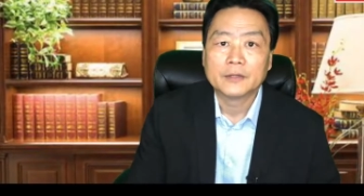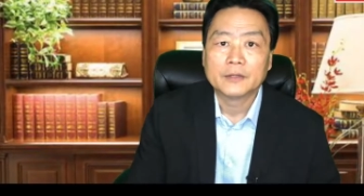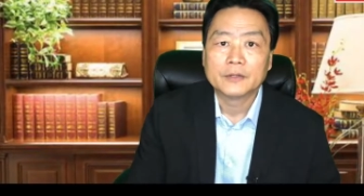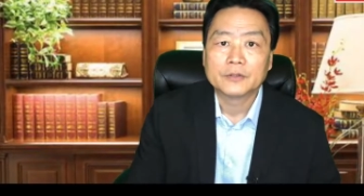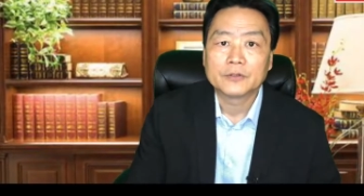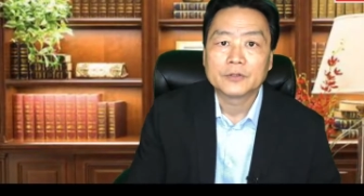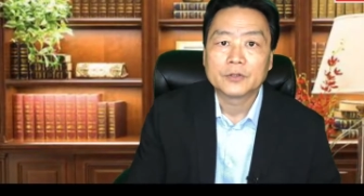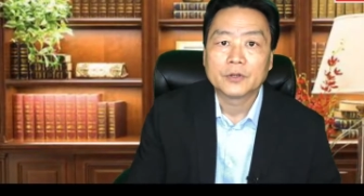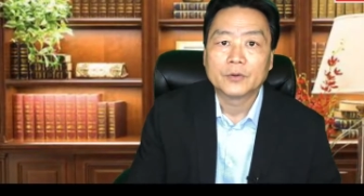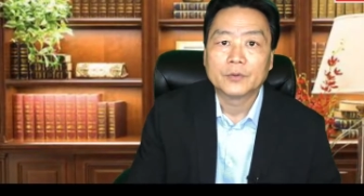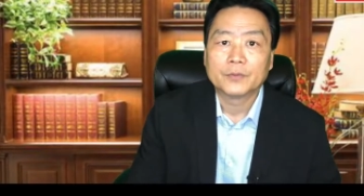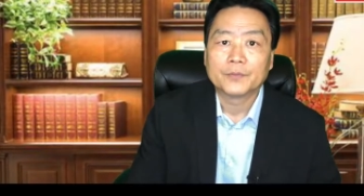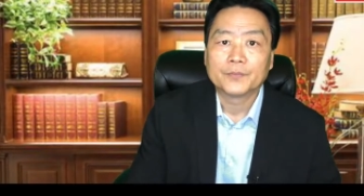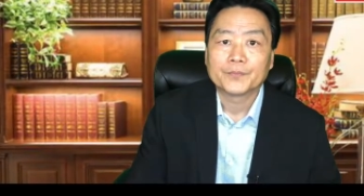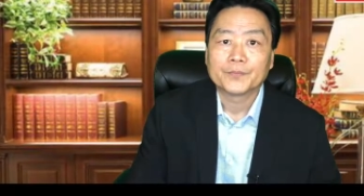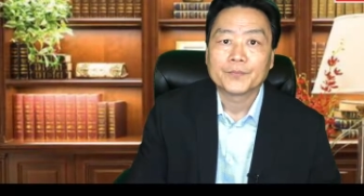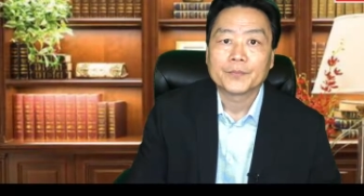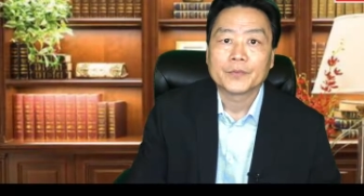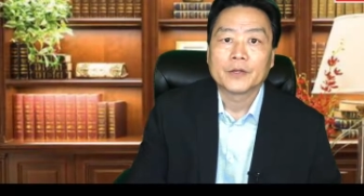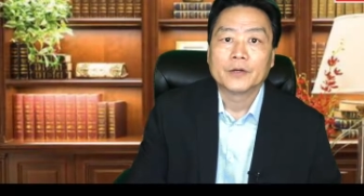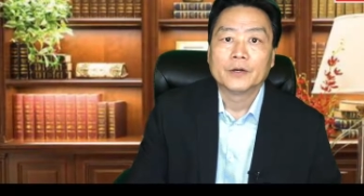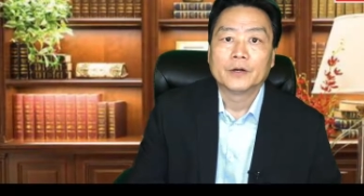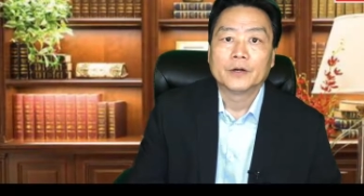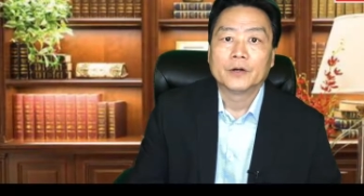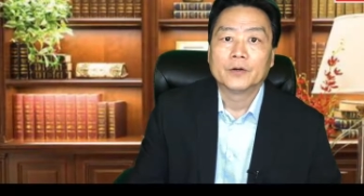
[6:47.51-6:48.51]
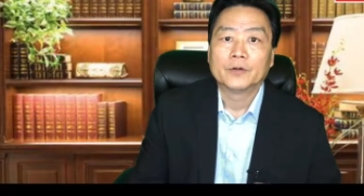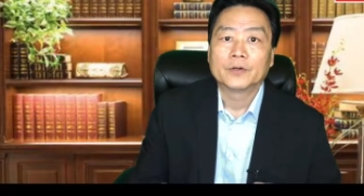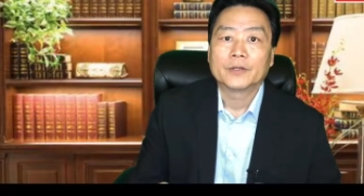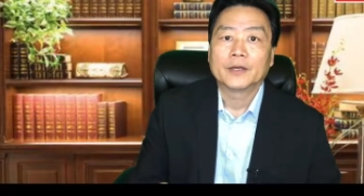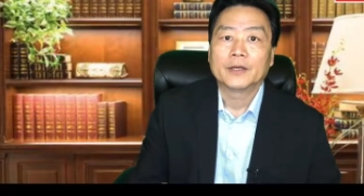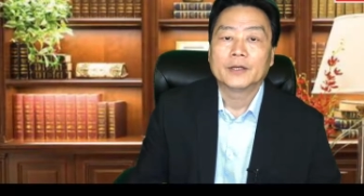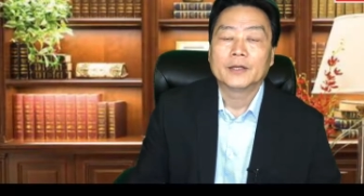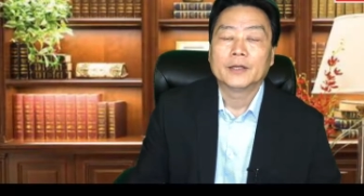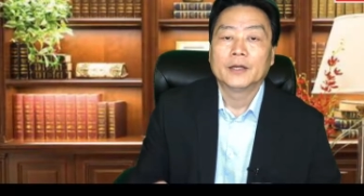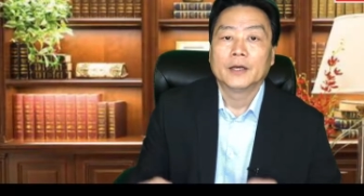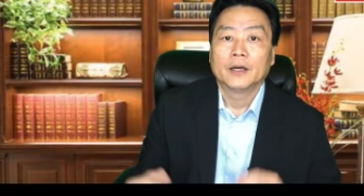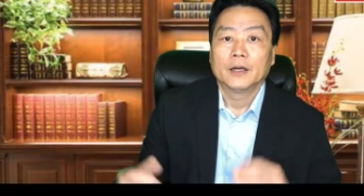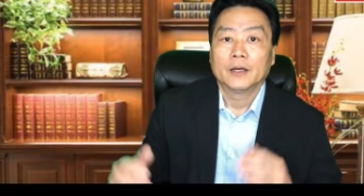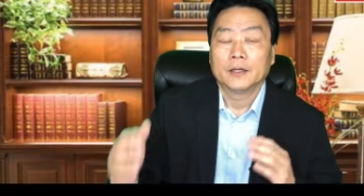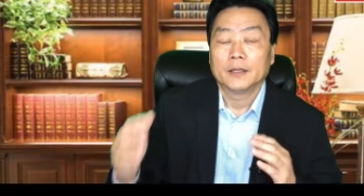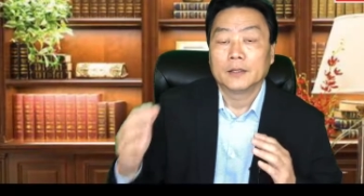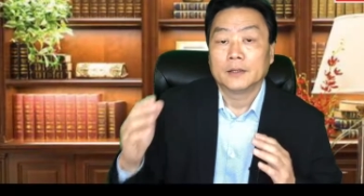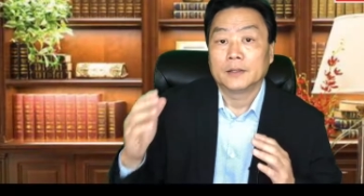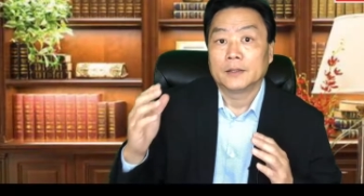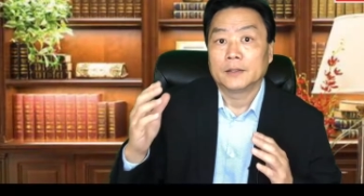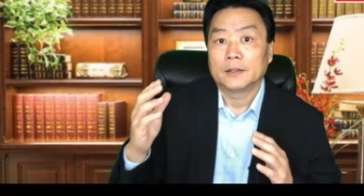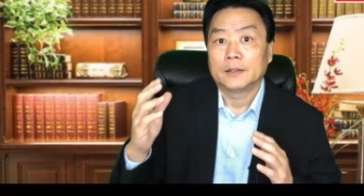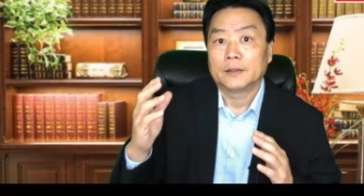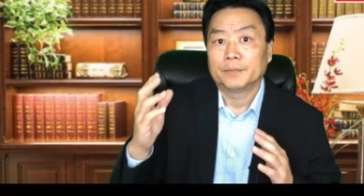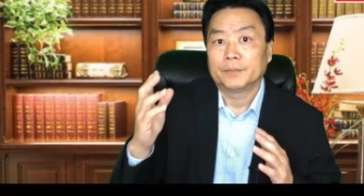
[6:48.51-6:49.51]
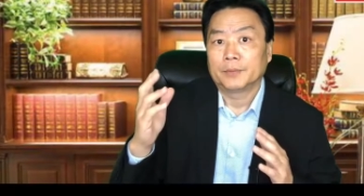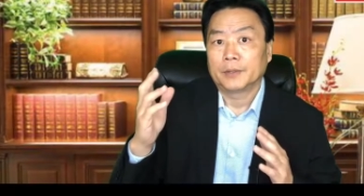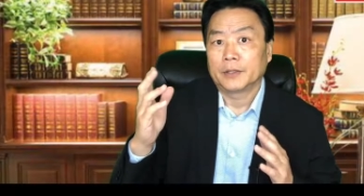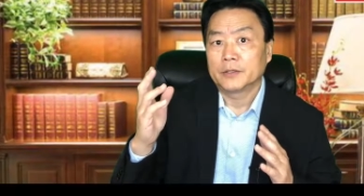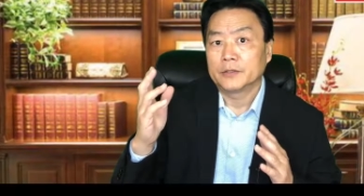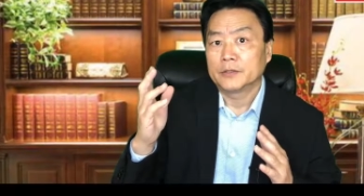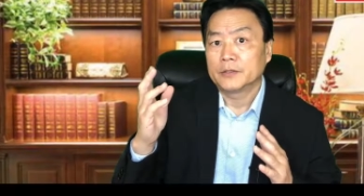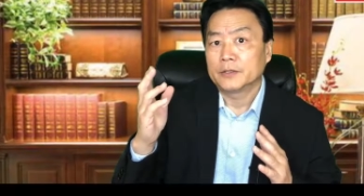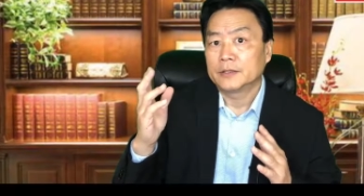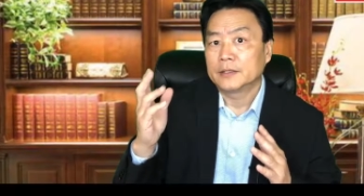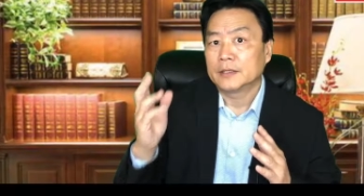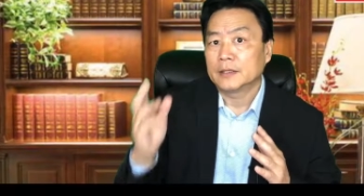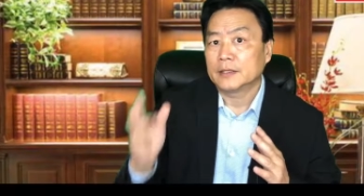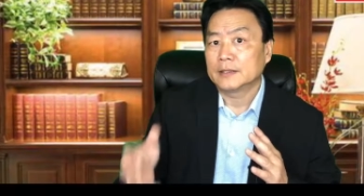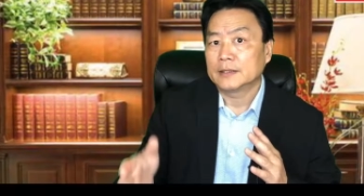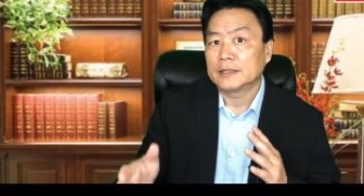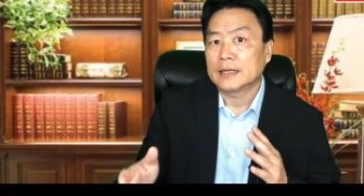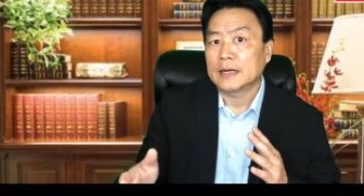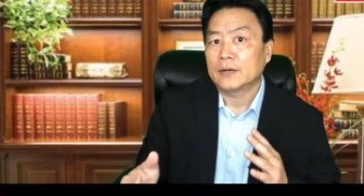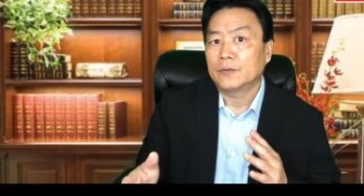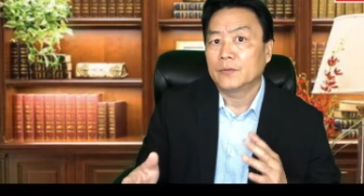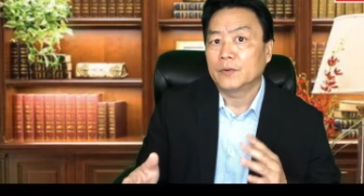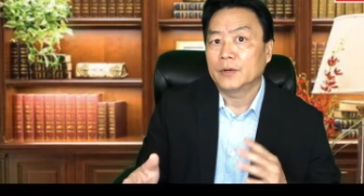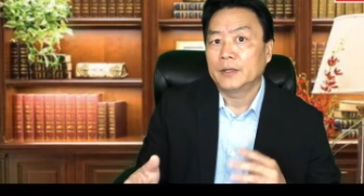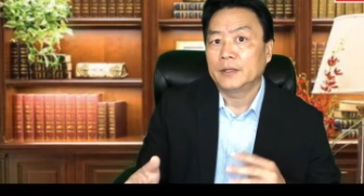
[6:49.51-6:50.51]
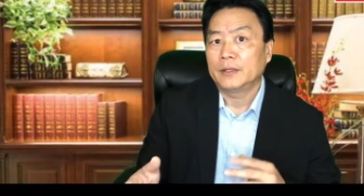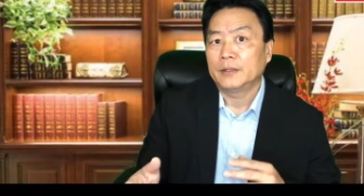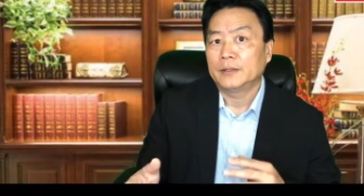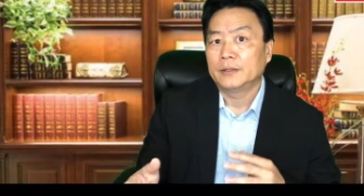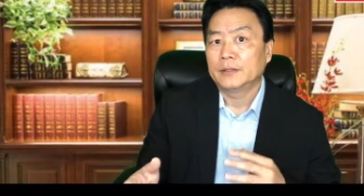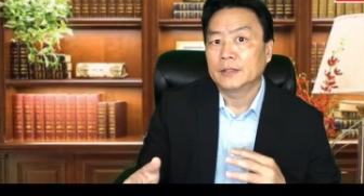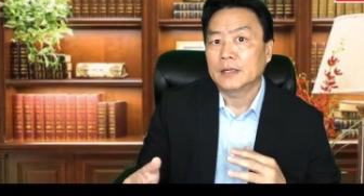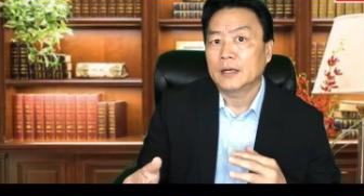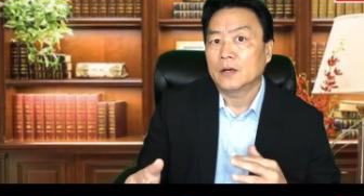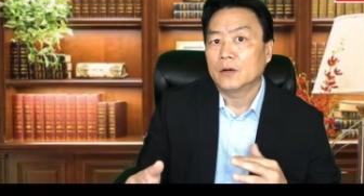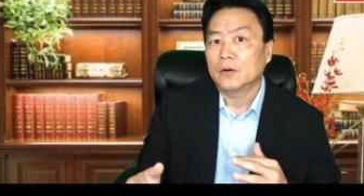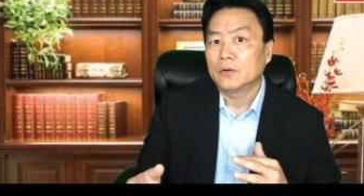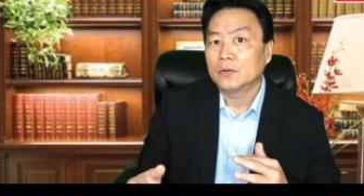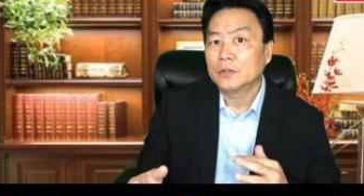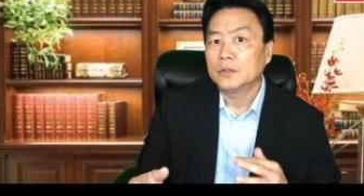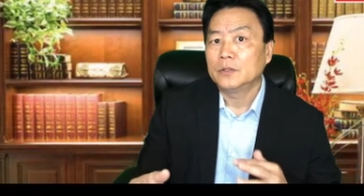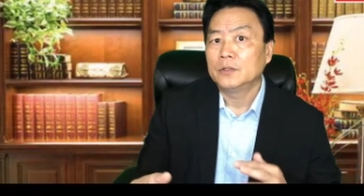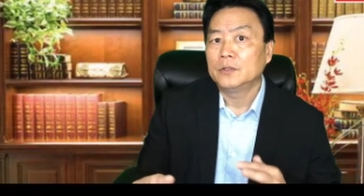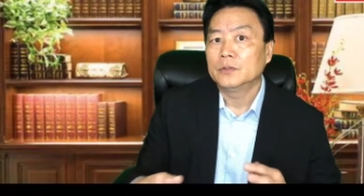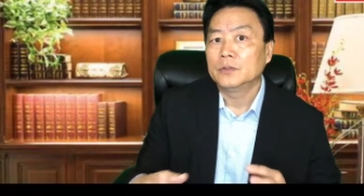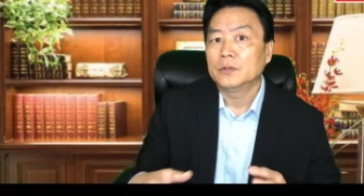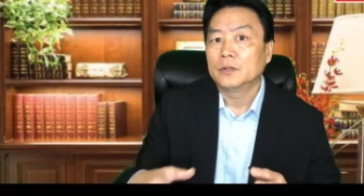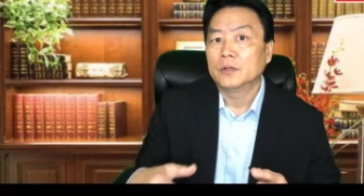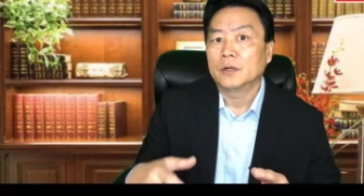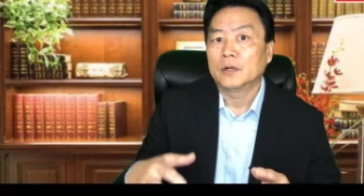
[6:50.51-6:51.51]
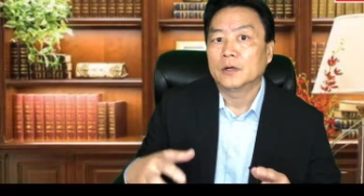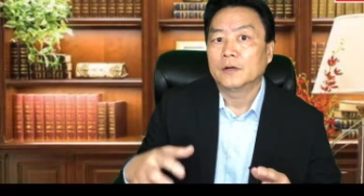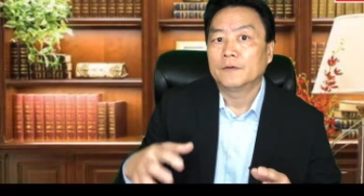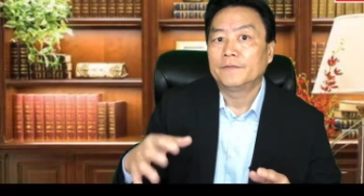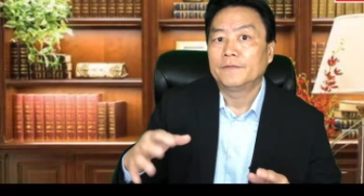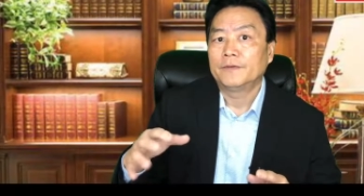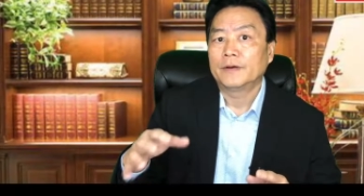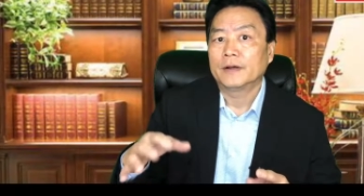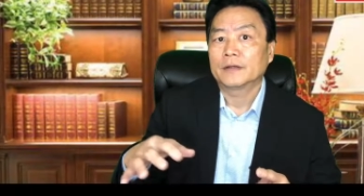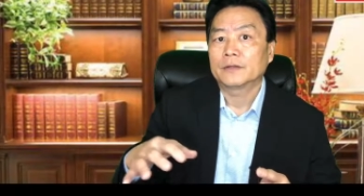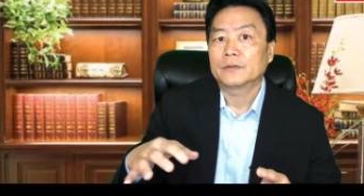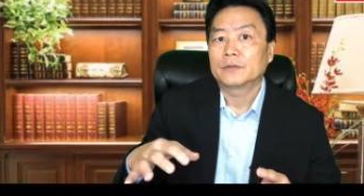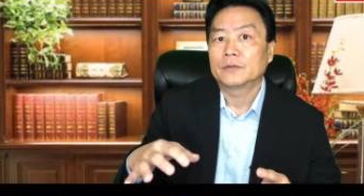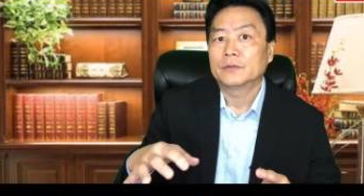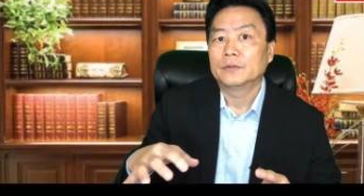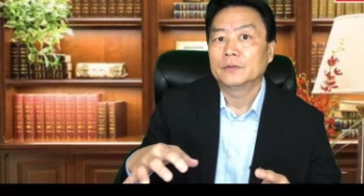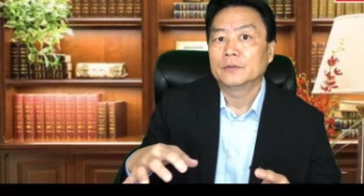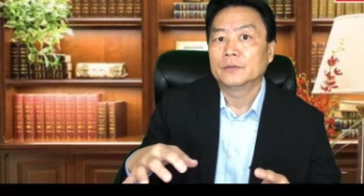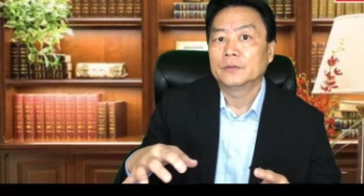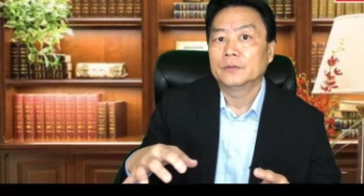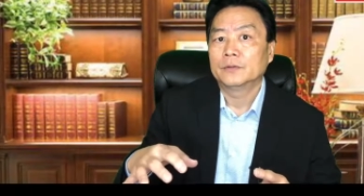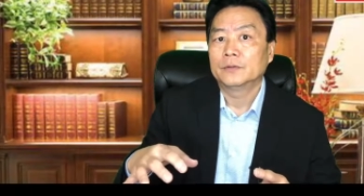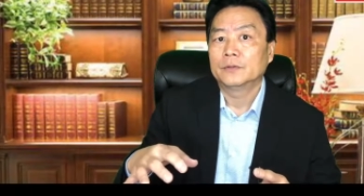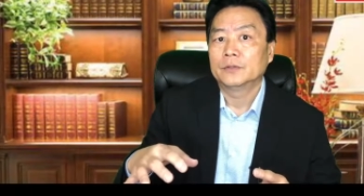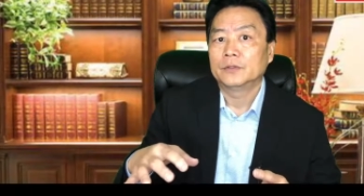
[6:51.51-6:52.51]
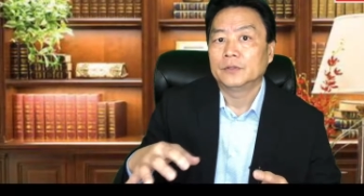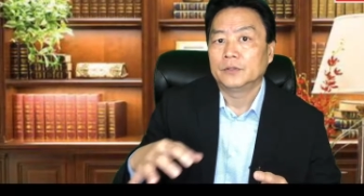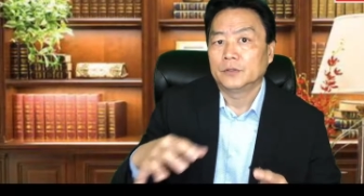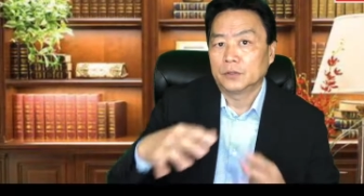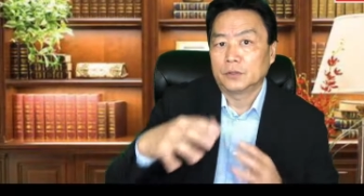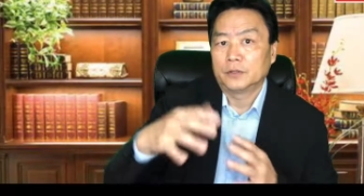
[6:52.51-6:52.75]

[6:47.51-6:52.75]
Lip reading: So okay, because that way not only you affect to